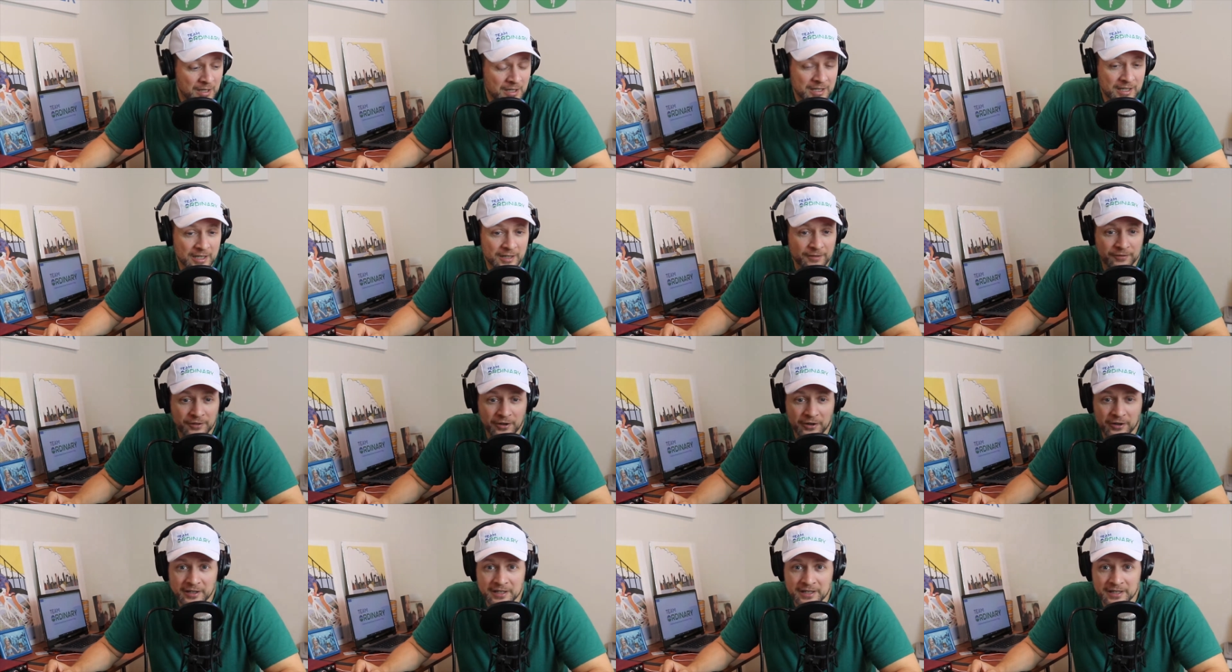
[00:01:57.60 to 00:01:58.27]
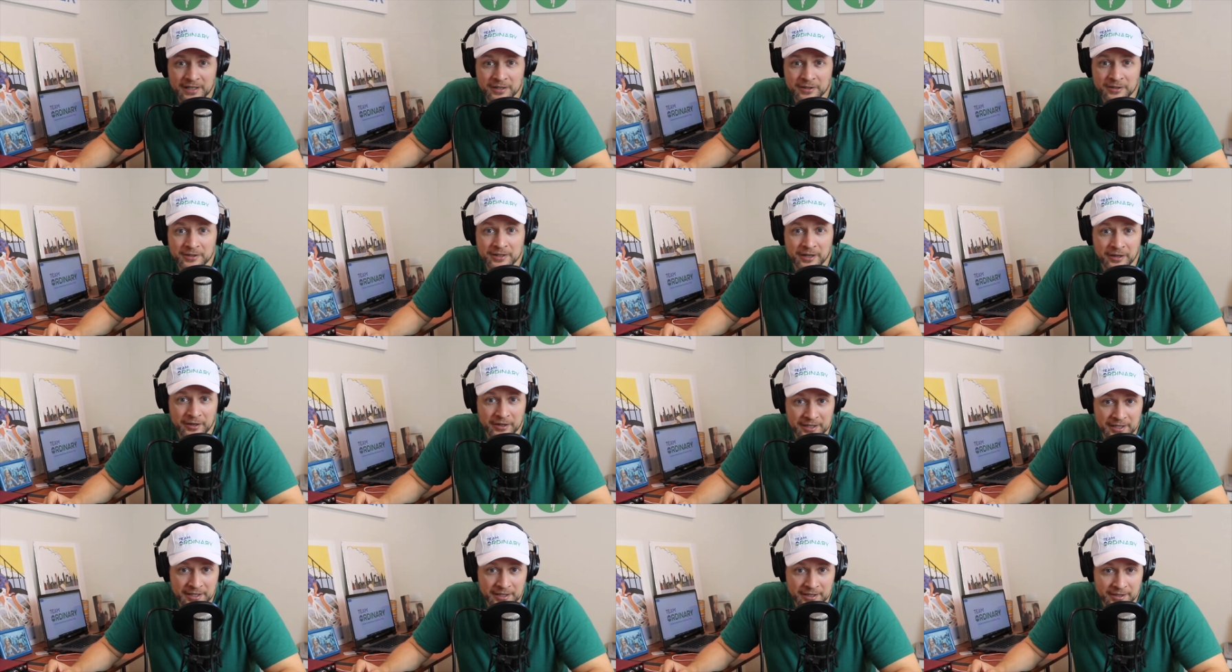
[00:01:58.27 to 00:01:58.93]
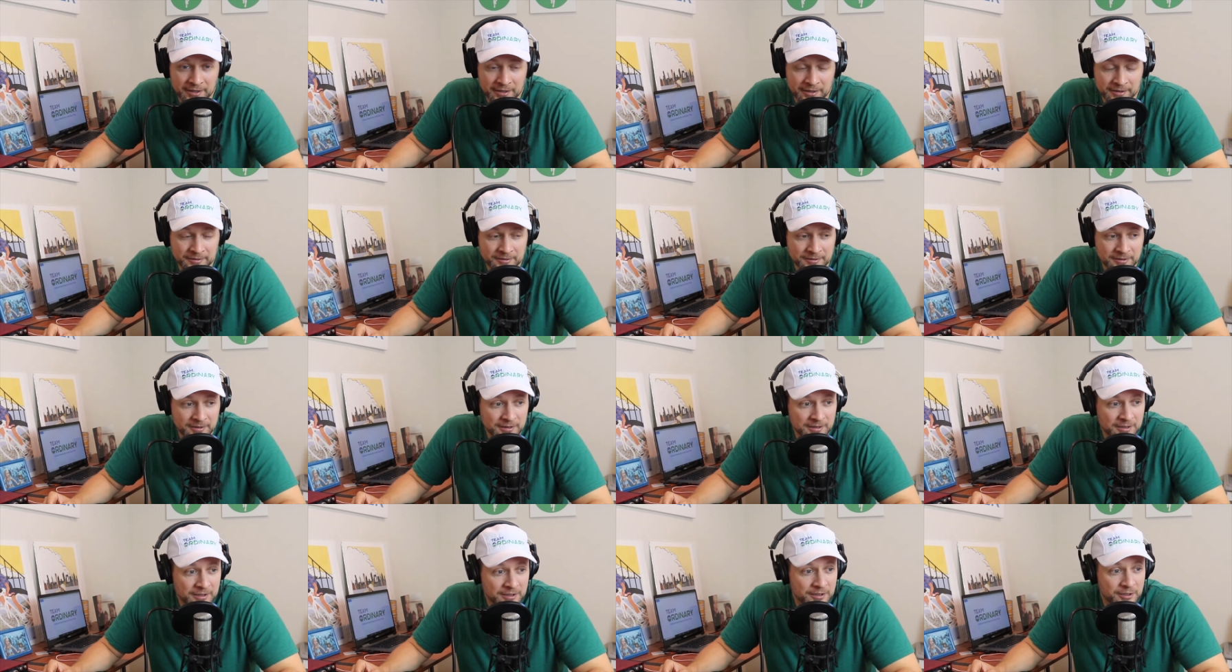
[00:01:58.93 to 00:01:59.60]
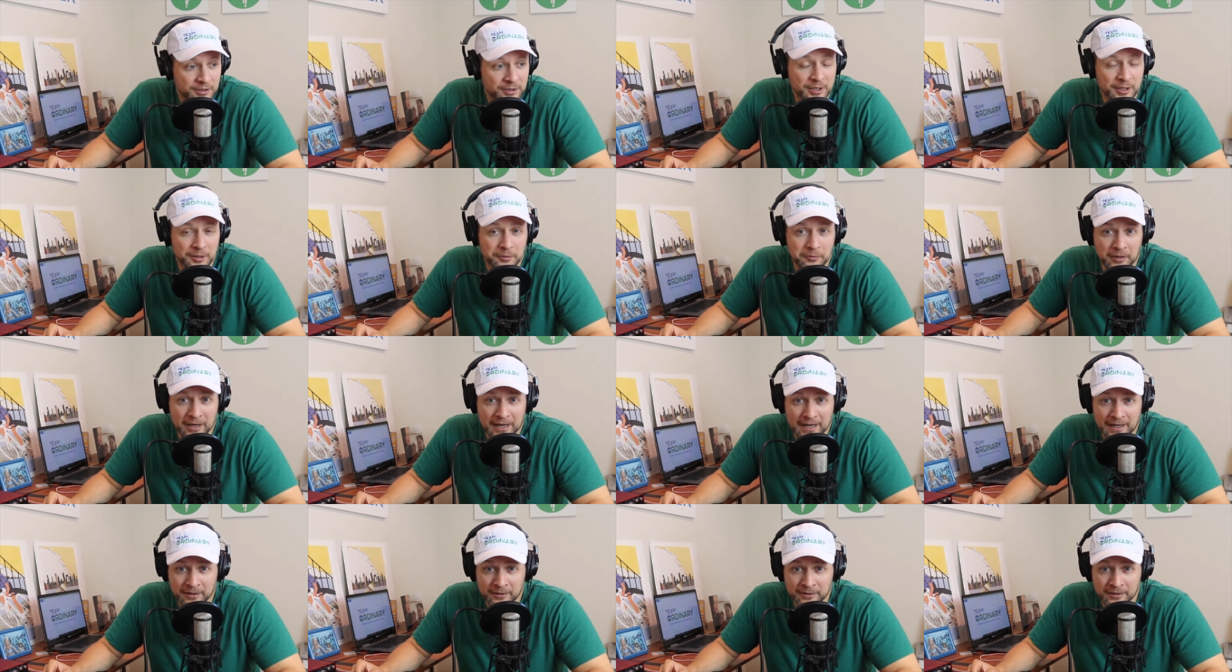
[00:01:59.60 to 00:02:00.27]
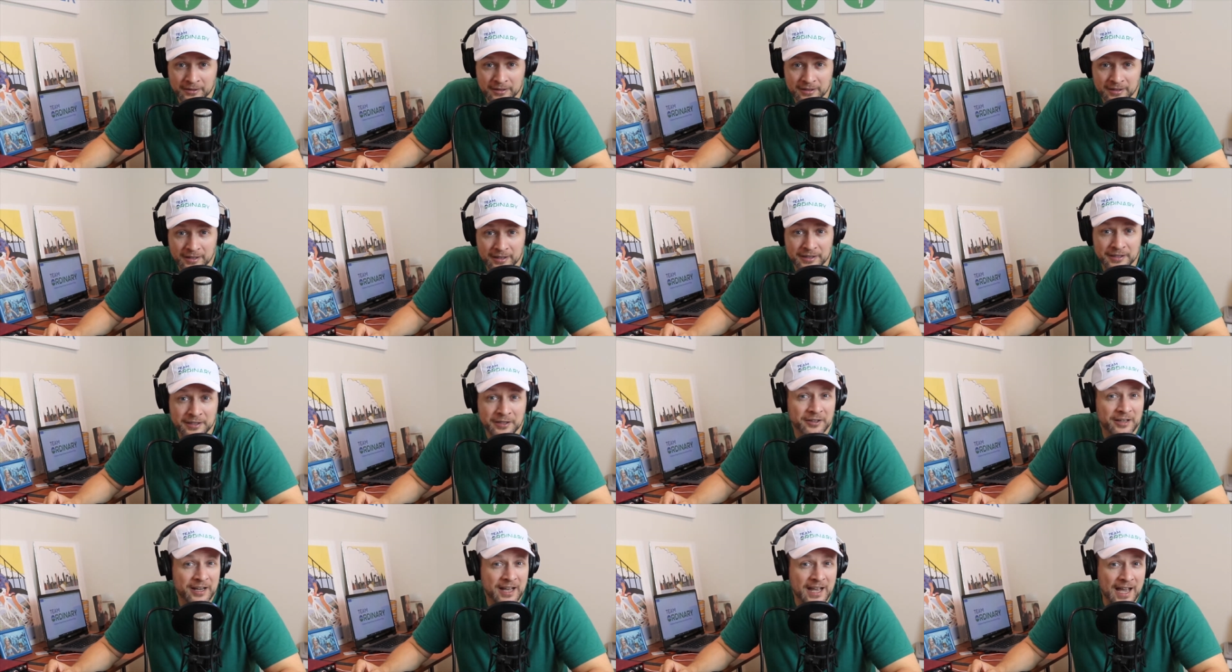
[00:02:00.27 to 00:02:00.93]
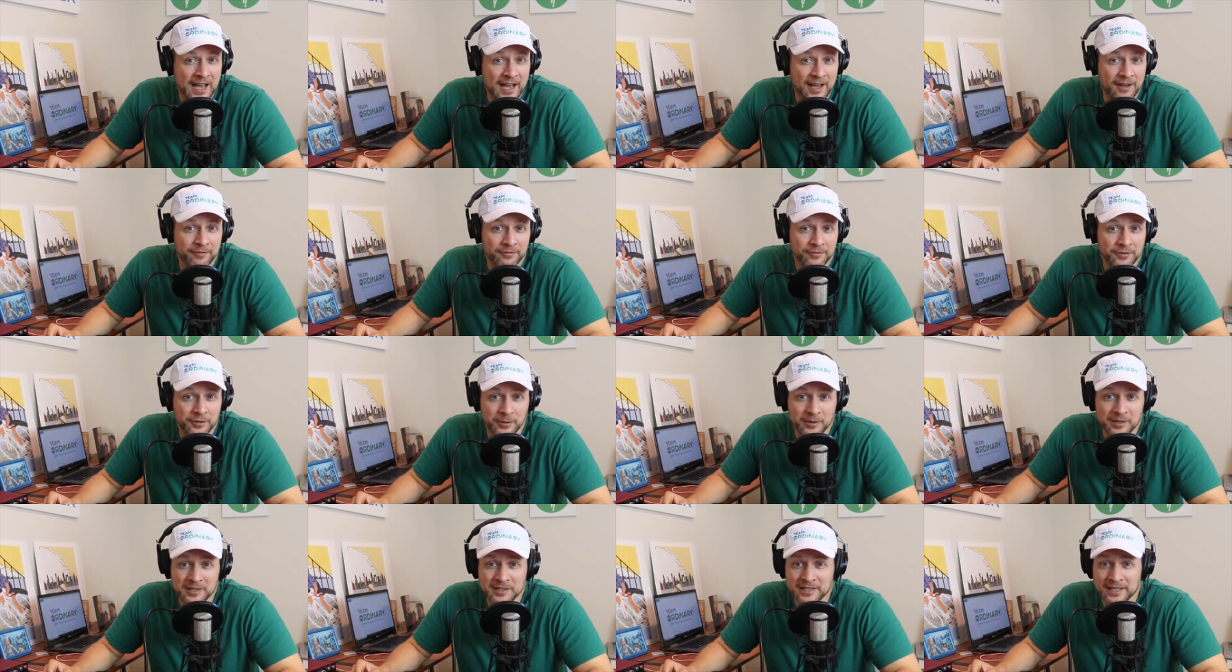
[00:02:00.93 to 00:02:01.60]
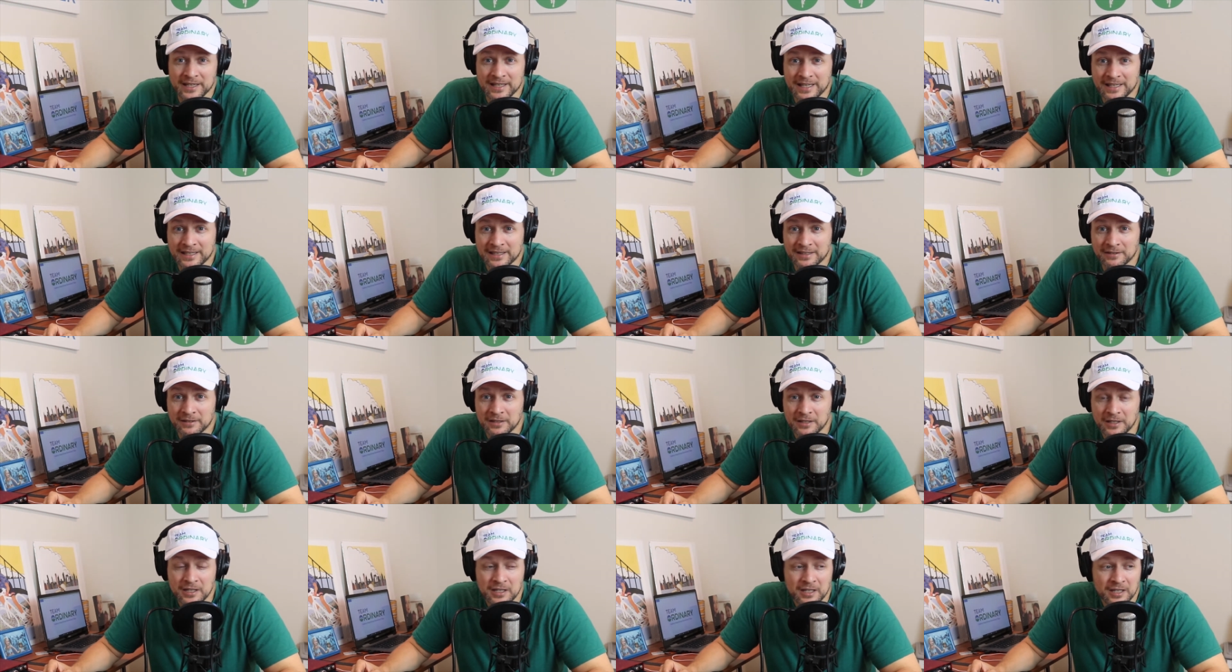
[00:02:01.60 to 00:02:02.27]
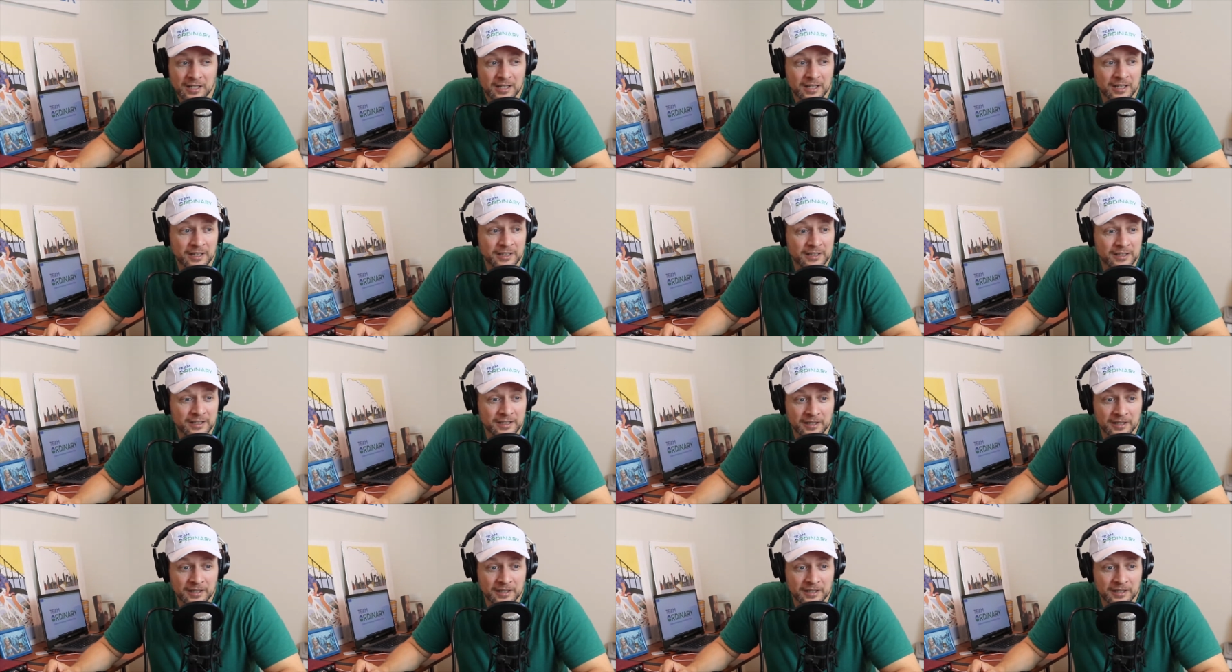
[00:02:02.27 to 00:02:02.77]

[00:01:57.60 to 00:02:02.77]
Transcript: If they're a year, they're a year. You can round a year and a half. You want to say that, you